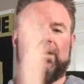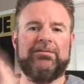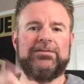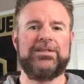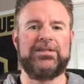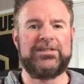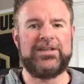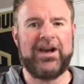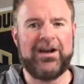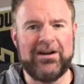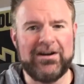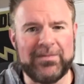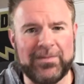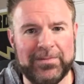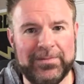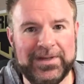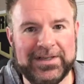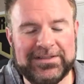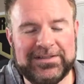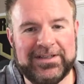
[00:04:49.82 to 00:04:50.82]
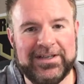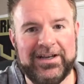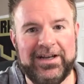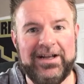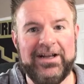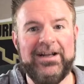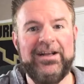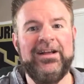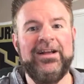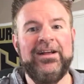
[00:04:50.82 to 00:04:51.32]
that was a terrible miss
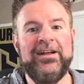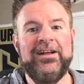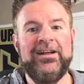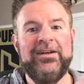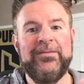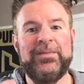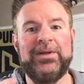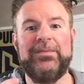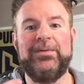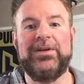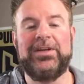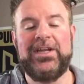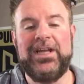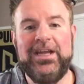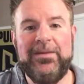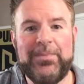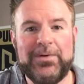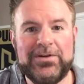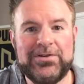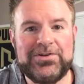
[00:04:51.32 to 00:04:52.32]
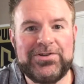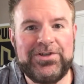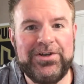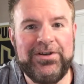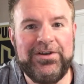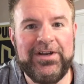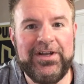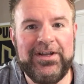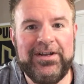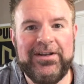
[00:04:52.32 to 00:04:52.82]
today, but I'm going to keep on
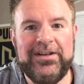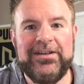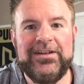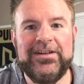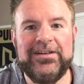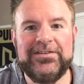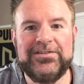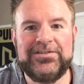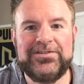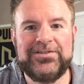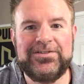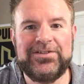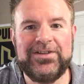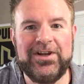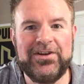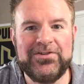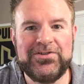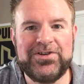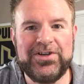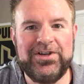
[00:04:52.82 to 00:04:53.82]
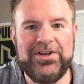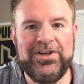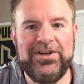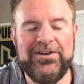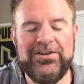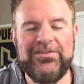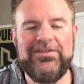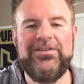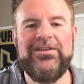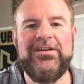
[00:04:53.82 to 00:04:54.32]
shooting, and so should
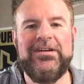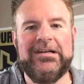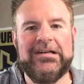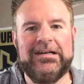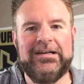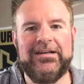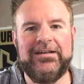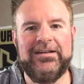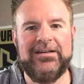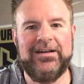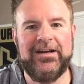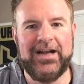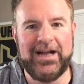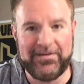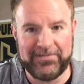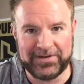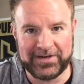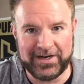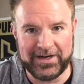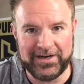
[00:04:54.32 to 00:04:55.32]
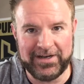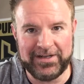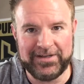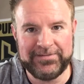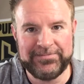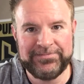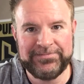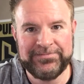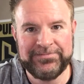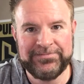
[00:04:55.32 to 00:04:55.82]
you. Have a great day.